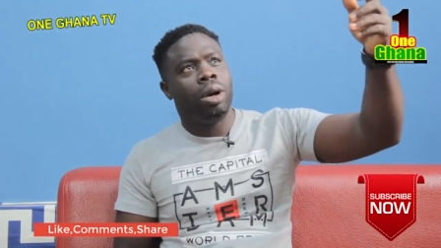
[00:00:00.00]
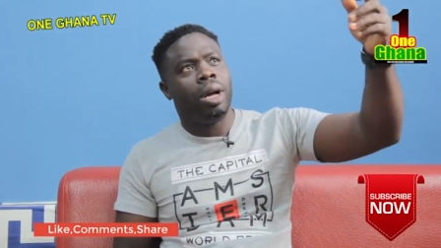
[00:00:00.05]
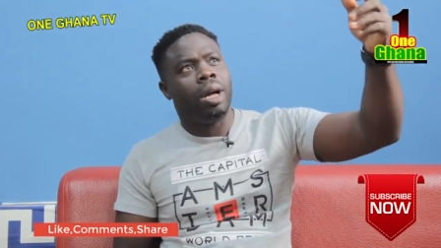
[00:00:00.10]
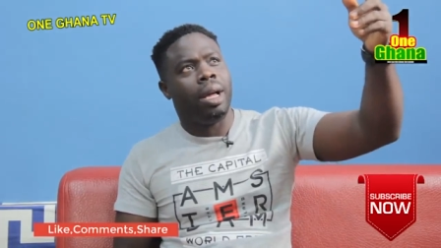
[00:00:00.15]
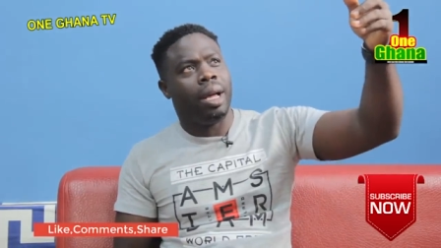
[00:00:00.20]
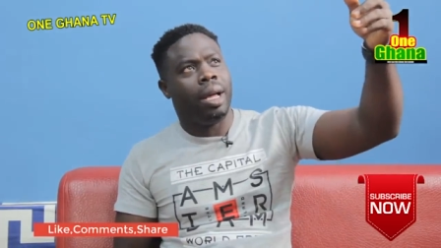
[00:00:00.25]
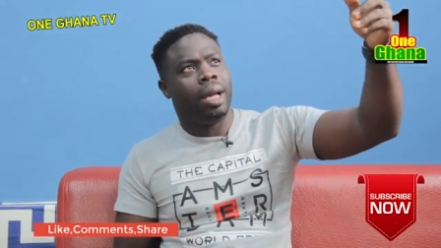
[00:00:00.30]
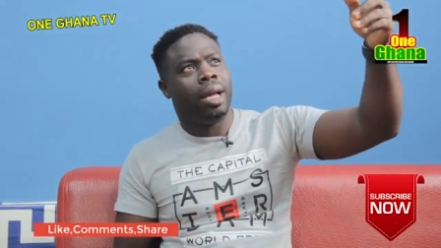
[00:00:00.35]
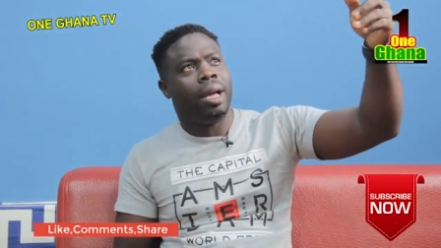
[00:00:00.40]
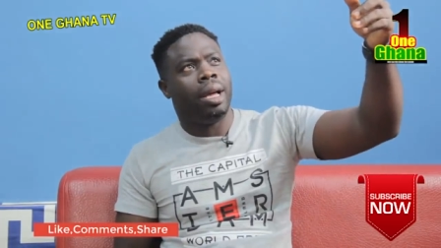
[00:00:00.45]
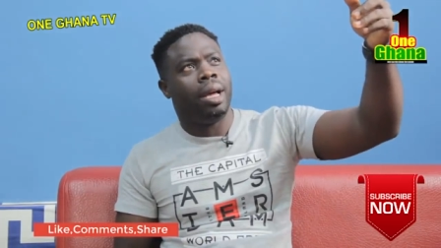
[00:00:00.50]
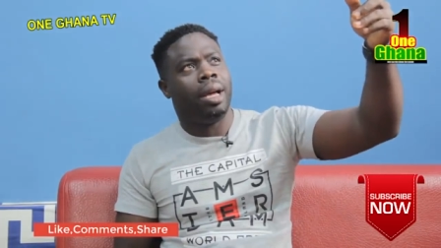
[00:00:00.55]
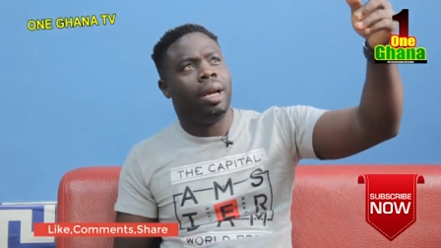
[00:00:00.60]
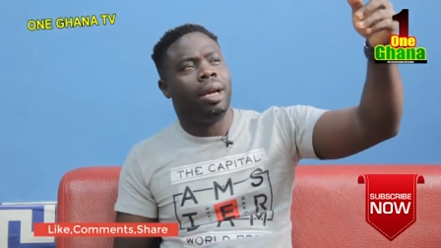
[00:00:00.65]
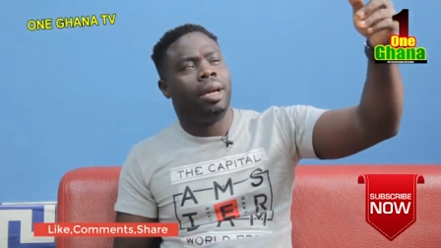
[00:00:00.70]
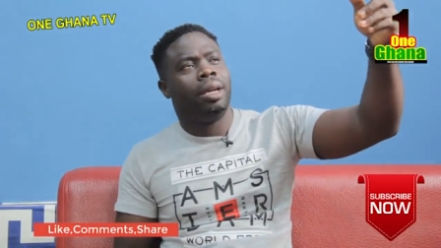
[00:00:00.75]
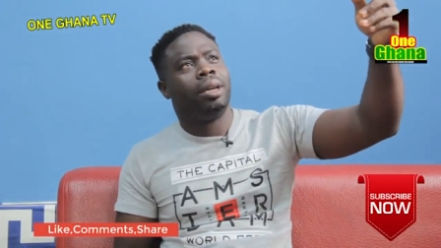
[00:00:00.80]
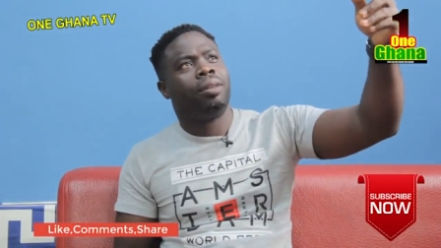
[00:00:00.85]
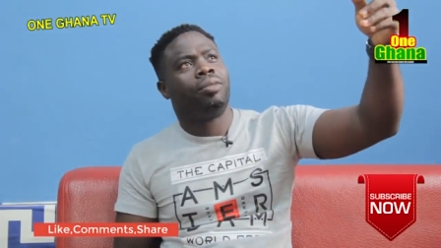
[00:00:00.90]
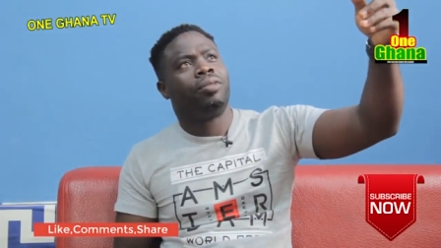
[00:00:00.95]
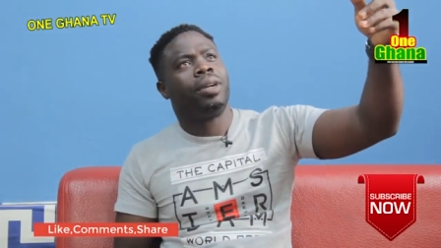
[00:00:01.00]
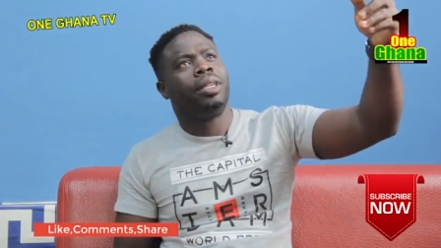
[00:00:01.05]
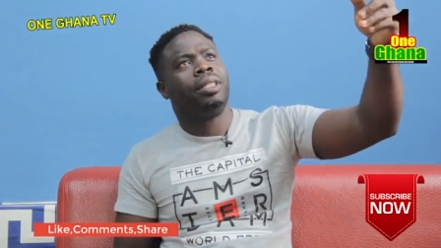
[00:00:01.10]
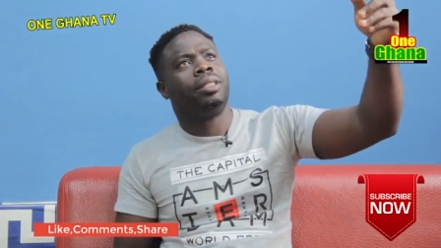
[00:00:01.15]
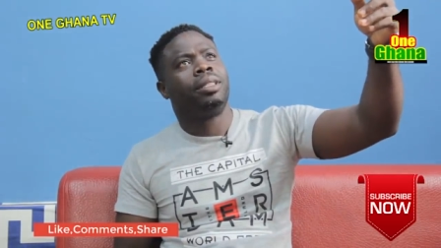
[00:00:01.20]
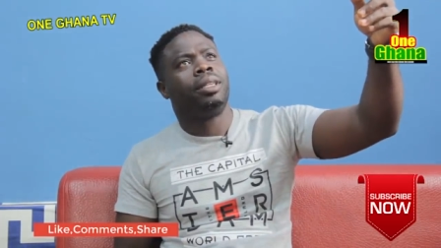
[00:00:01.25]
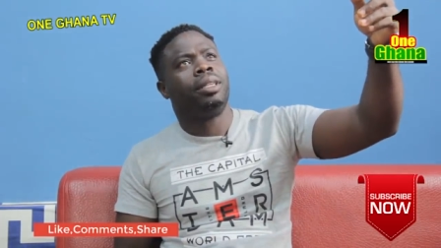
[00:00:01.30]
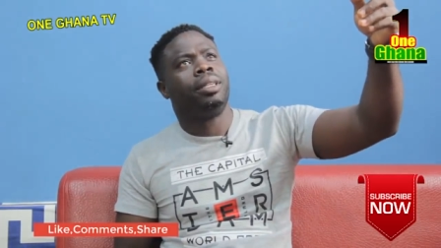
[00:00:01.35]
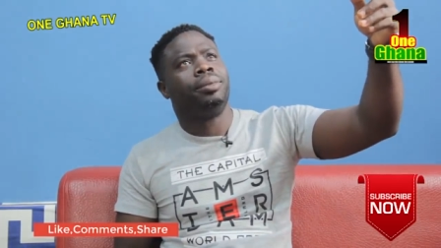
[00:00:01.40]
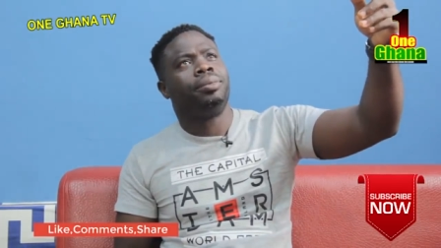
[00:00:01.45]
eh your
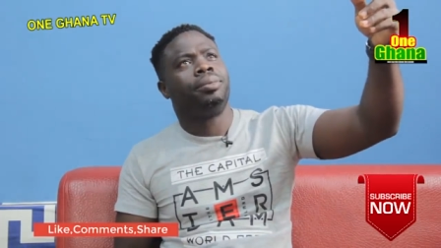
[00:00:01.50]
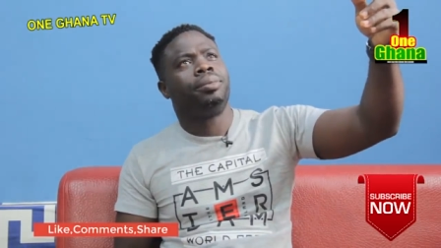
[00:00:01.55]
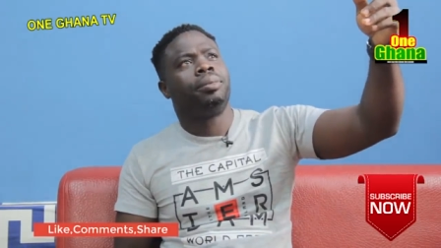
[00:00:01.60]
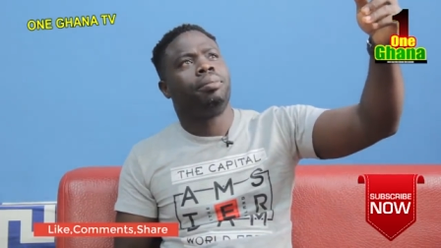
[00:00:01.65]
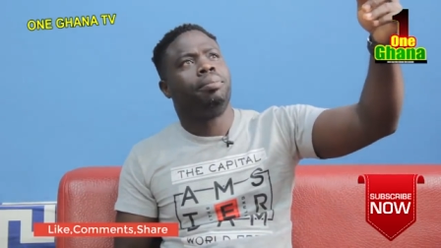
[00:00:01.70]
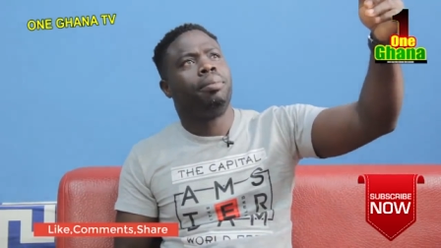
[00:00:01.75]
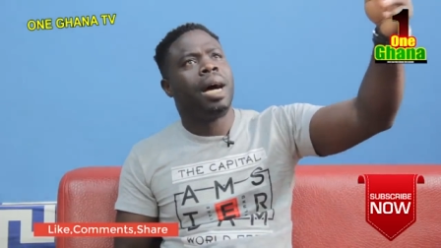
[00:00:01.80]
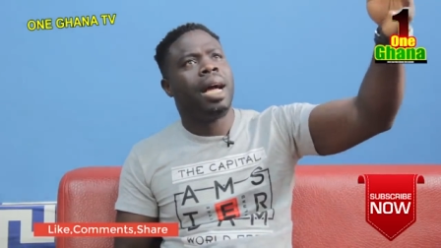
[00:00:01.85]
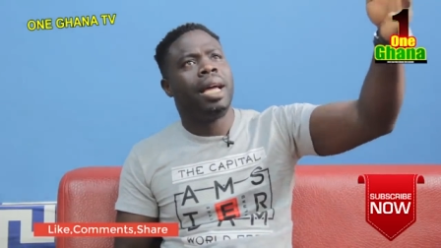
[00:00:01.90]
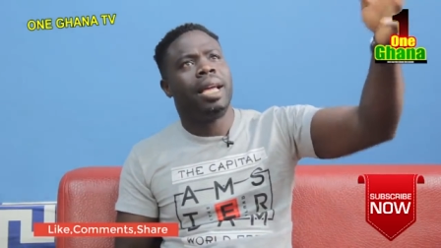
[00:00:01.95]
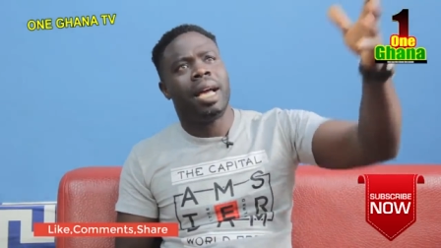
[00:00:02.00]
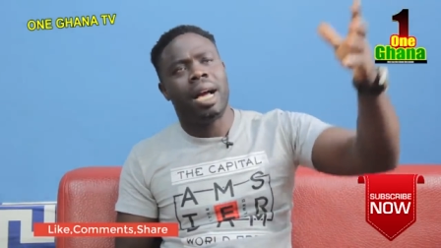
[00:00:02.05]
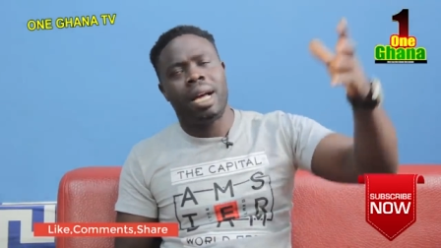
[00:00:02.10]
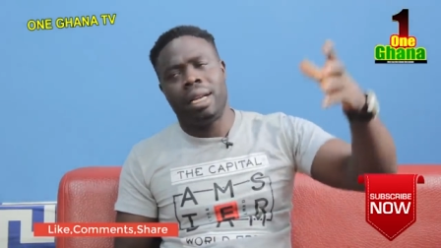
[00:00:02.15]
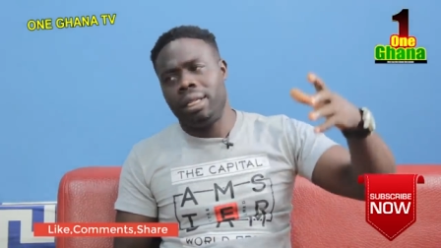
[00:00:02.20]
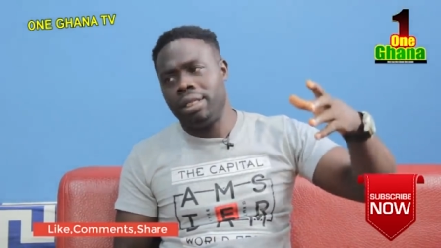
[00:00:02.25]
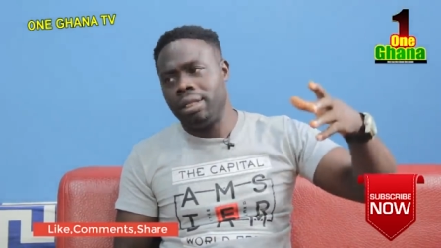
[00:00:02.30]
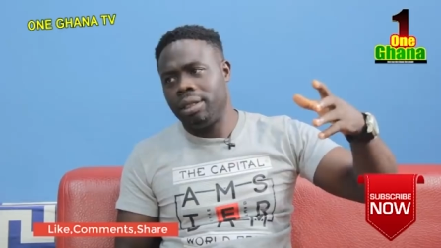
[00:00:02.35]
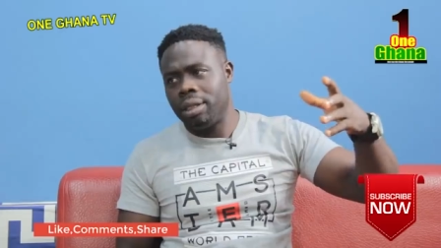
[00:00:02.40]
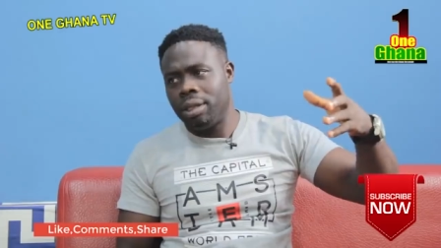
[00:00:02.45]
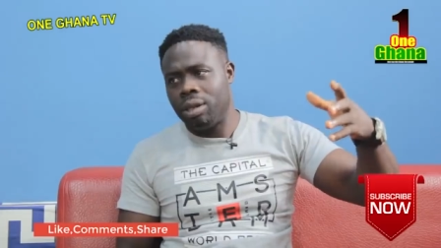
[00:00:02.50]
friend say banyard.